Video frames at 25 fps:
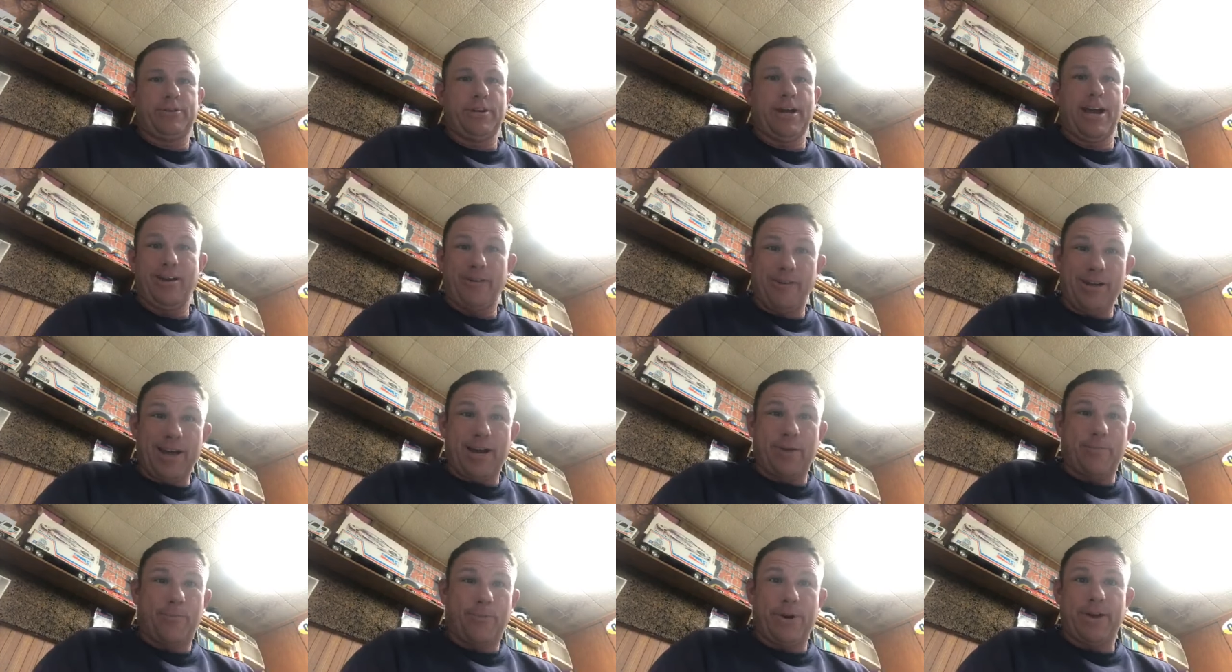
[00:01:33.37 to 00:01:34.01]
And I
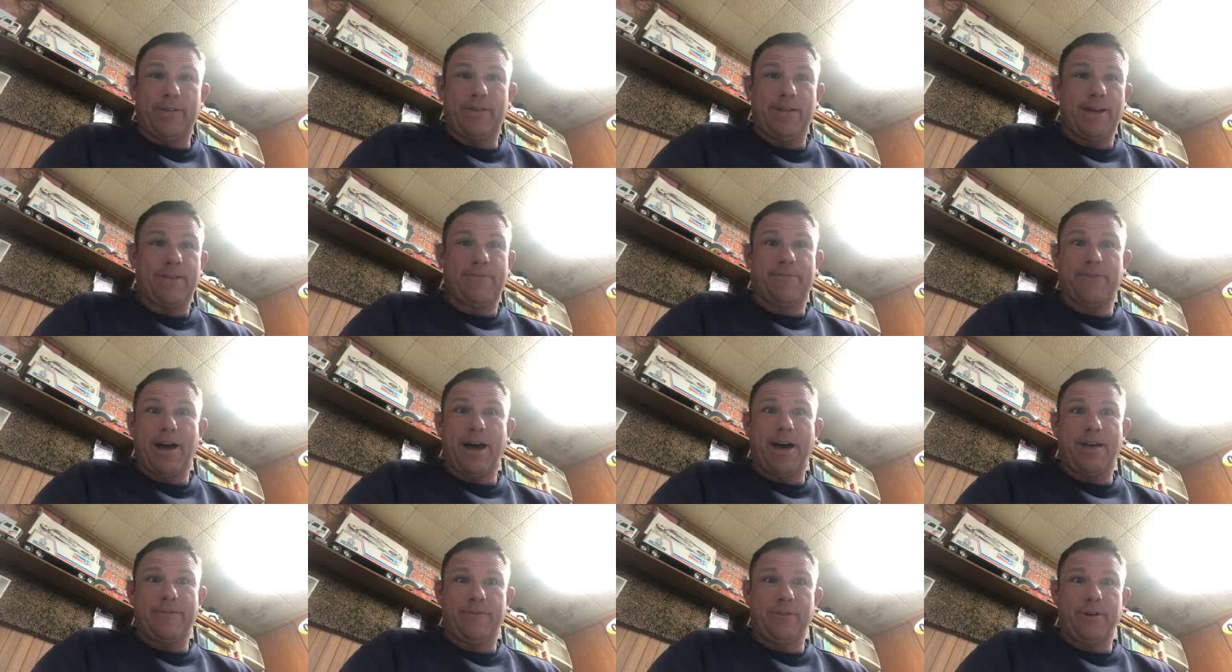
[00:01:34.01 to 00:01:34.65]
only had to print like
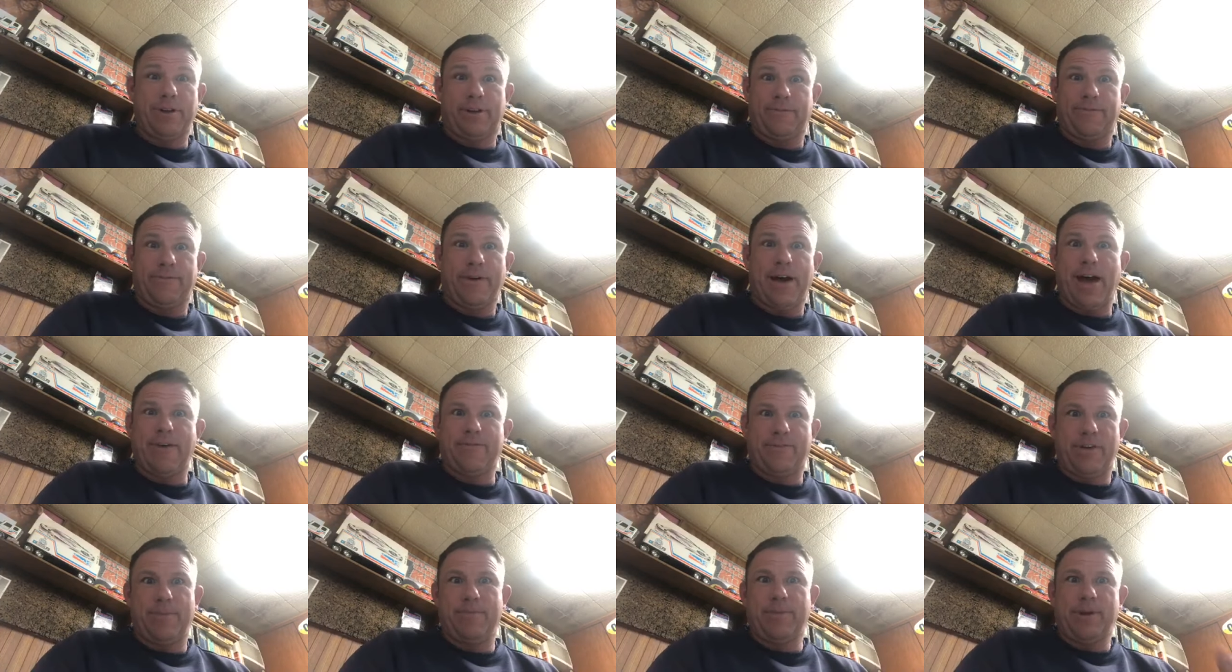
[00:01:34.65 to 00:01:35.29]
five
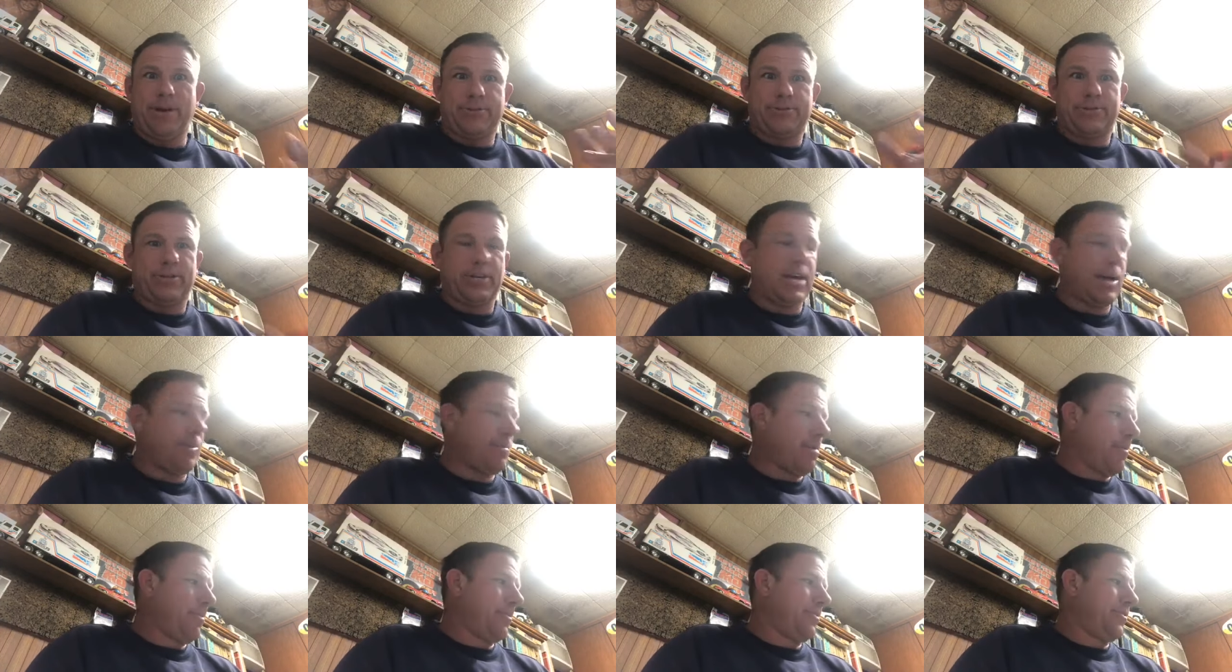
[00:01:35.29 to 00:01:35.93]
emails to
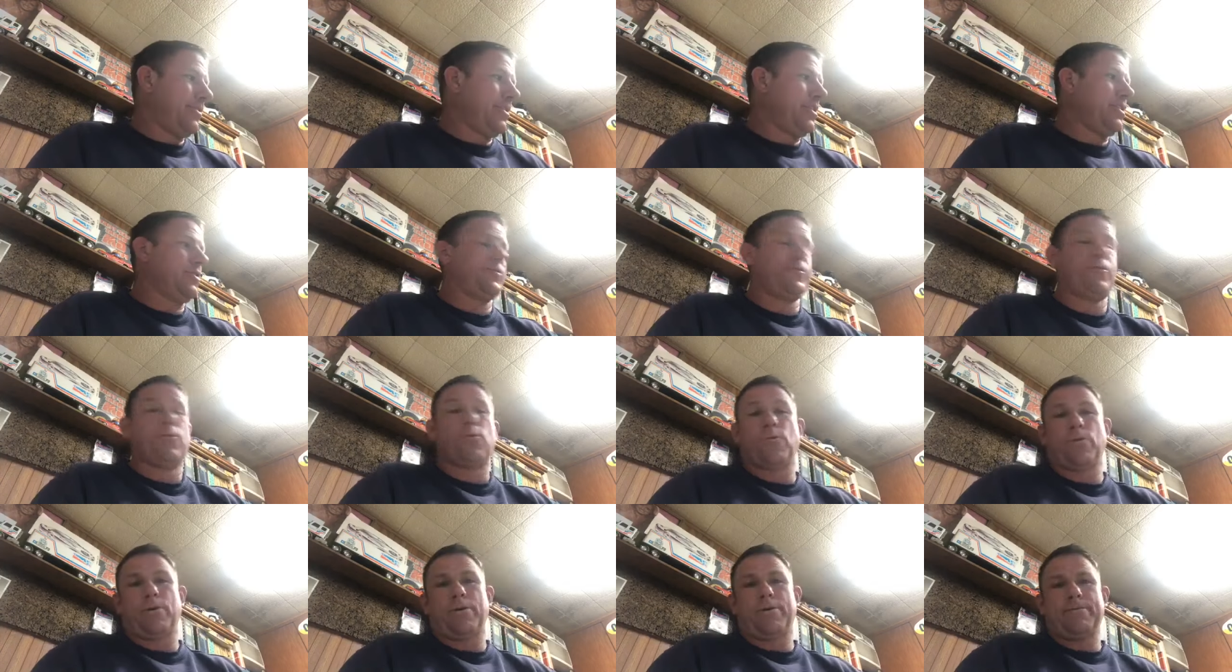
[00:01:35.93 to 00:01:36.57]
come up with these
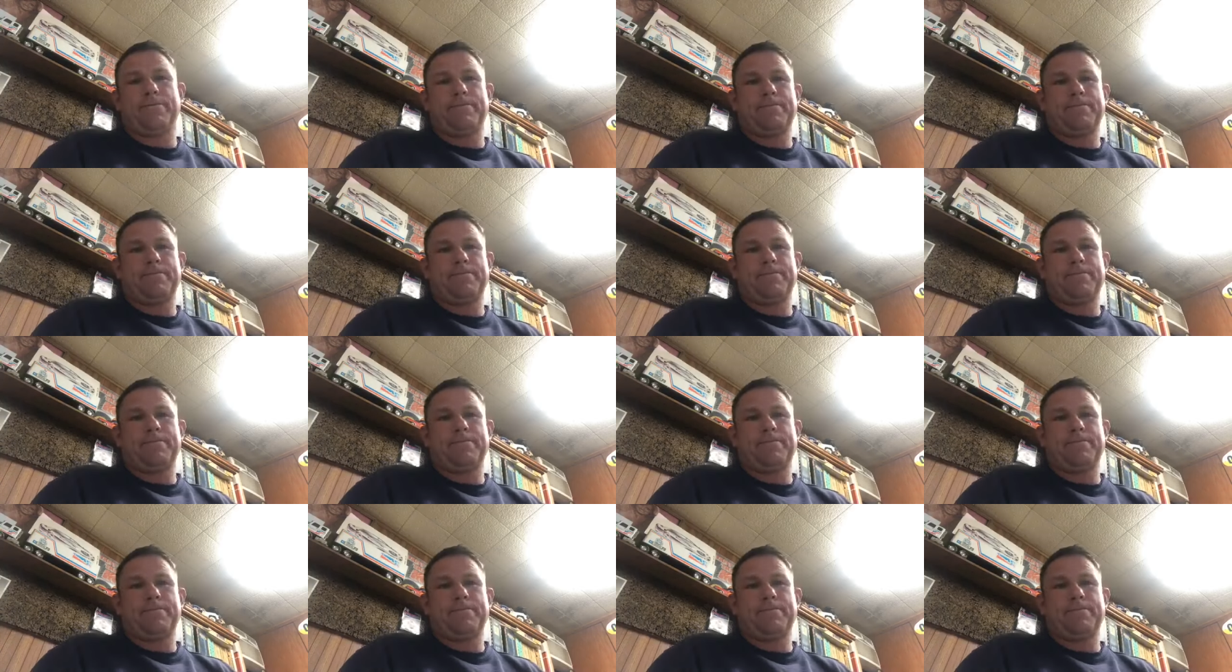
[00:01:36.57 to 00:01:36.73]
4.